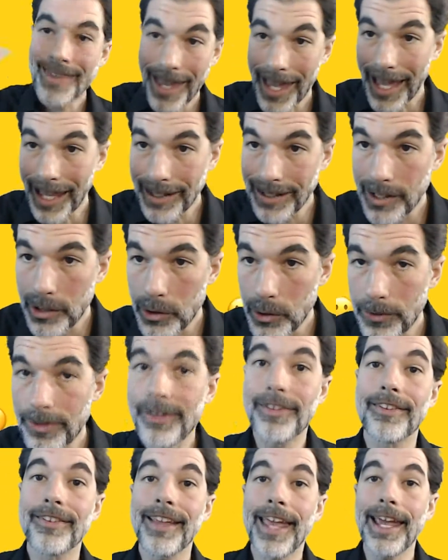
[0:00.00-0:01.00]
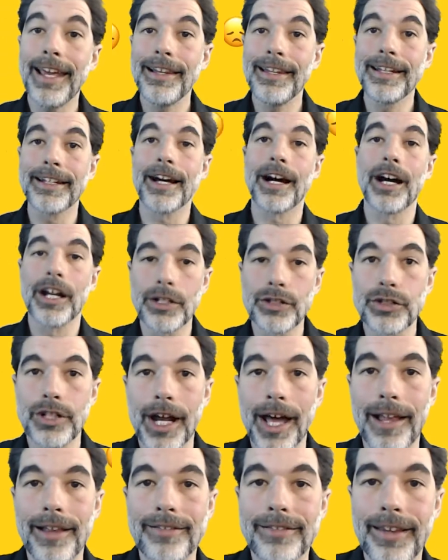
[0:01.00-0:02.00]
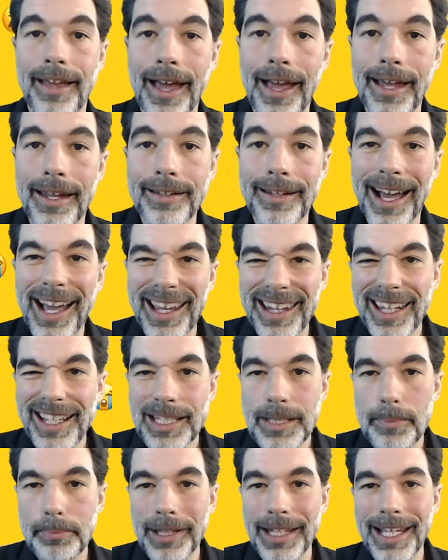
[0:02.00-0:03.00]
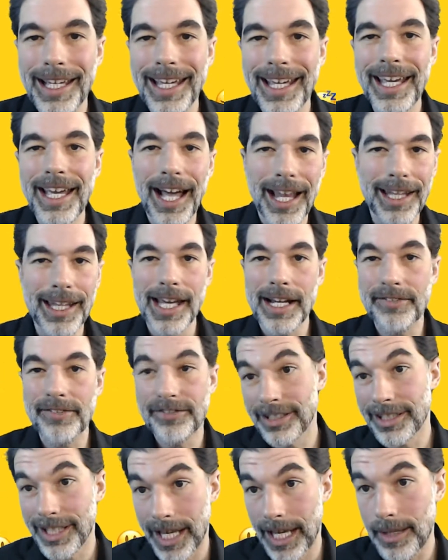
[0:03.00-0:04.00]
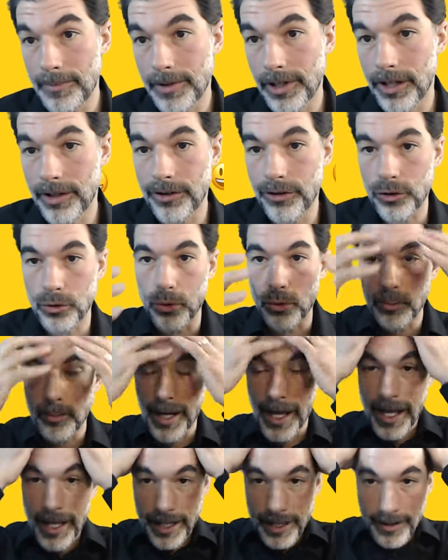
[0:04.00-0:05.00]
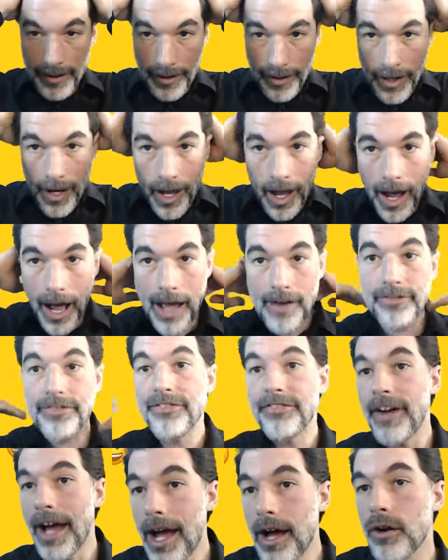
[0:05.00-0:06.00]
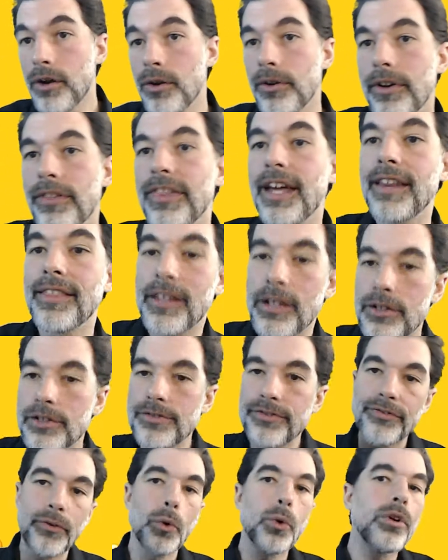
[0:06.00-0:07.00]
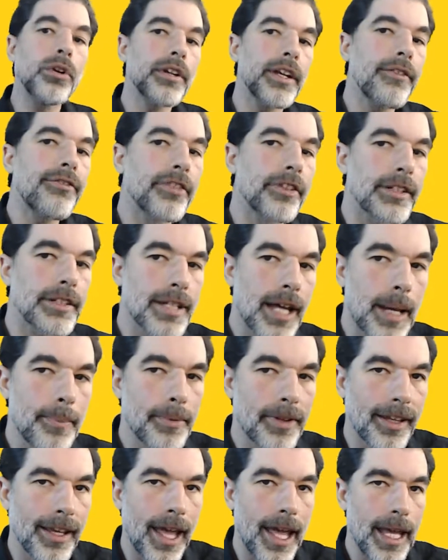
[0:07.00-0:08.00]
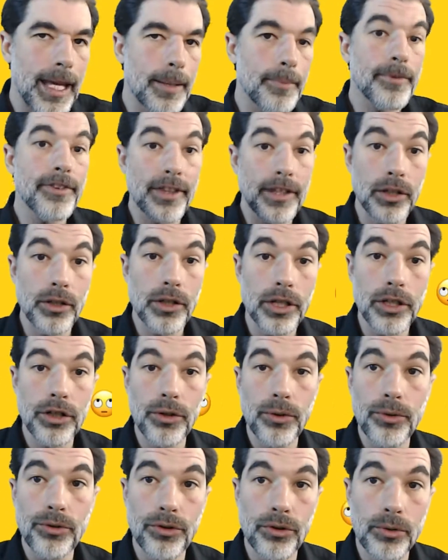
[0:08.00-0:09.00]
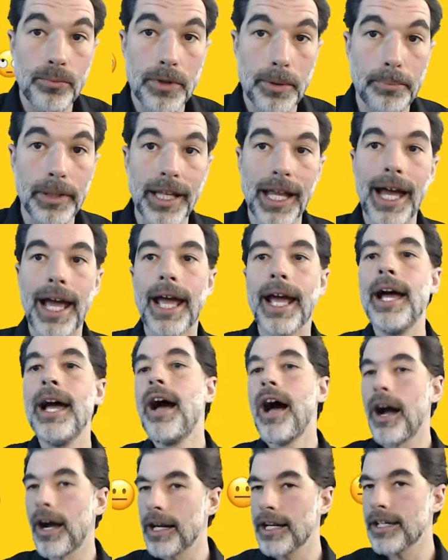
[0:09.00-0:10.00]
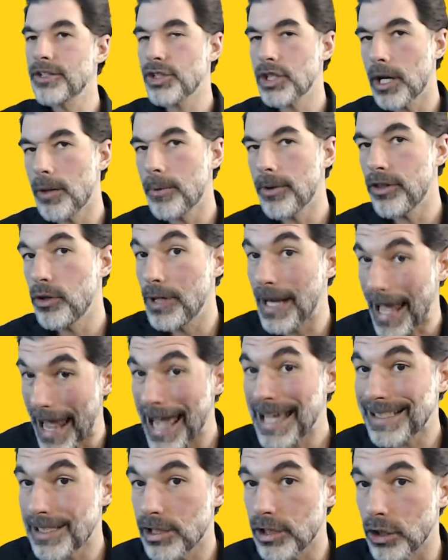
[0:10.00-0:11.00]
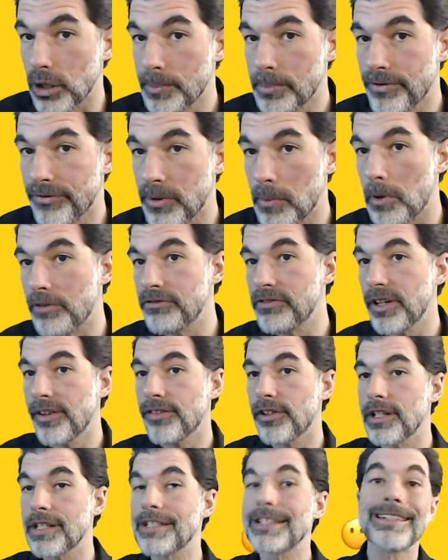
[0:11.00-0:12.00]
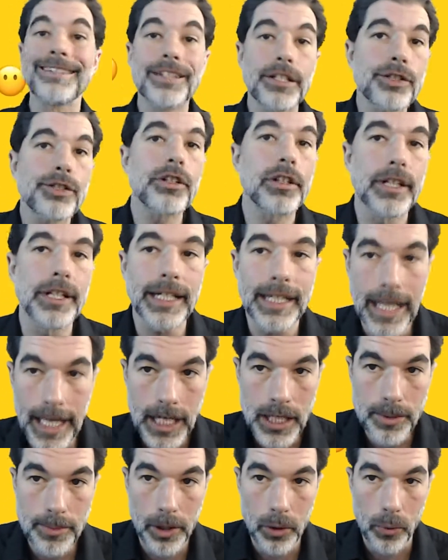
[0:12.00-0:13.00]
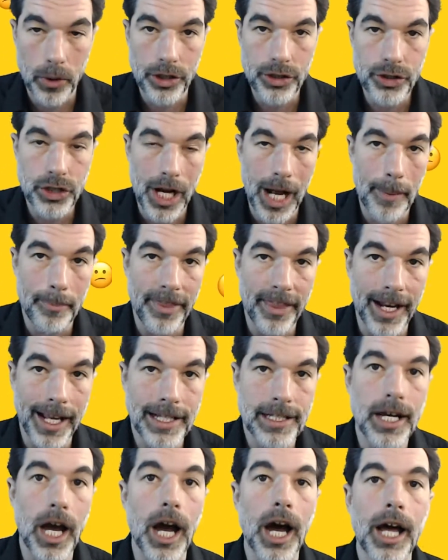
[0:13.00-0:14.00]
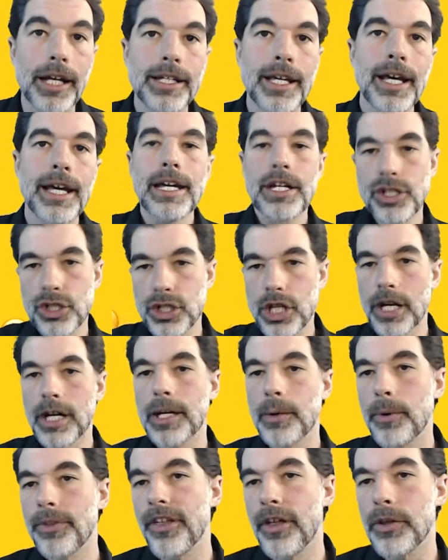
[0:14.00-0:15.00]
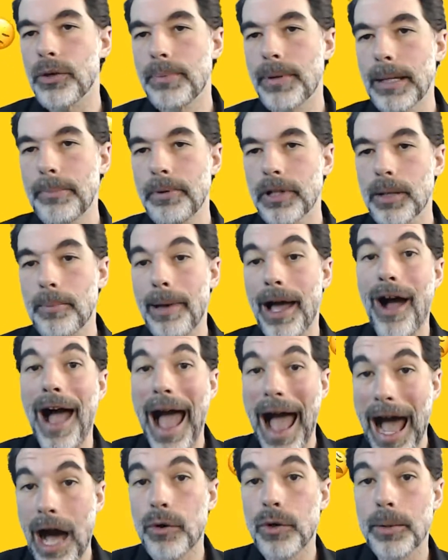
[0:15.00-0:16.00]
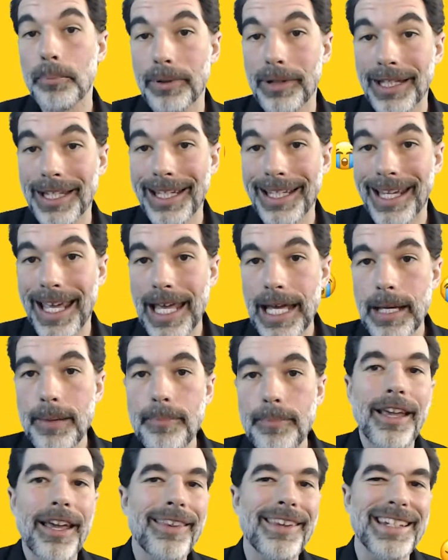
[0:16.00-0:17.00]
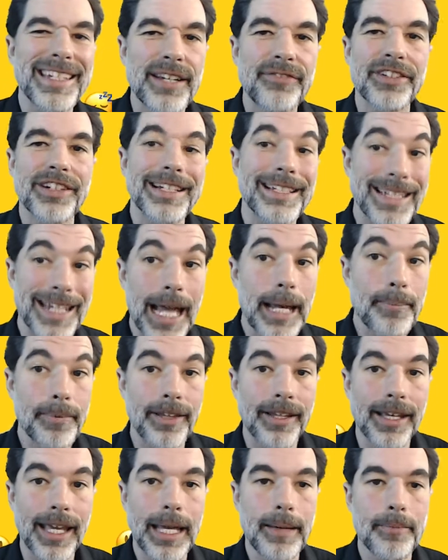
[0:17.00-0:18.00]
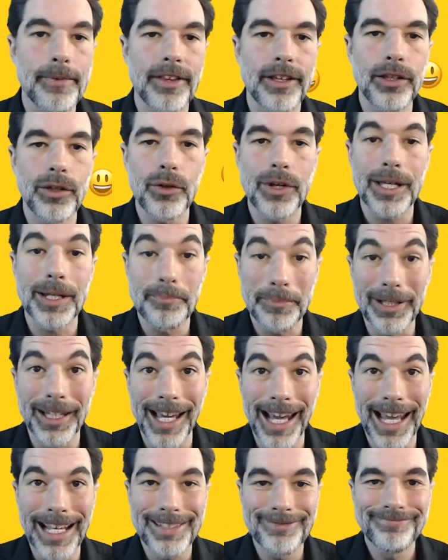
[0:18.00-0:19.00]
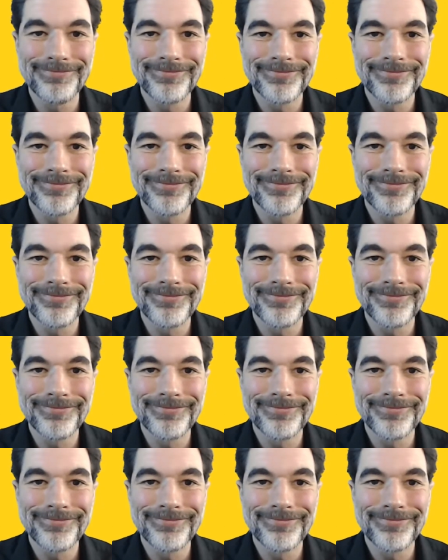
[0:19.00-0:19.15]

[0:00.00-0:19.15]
Hello, this is Caelan Huntress, and I like to play a lot of fun games on Zoom. And I've found that there's 4 different types of games that you can use Zoom to play. I'm going to share with you an excerpt from a recent digital engagement workshop that I taught, sharing with other people about how to play games and the different types of games that you can play.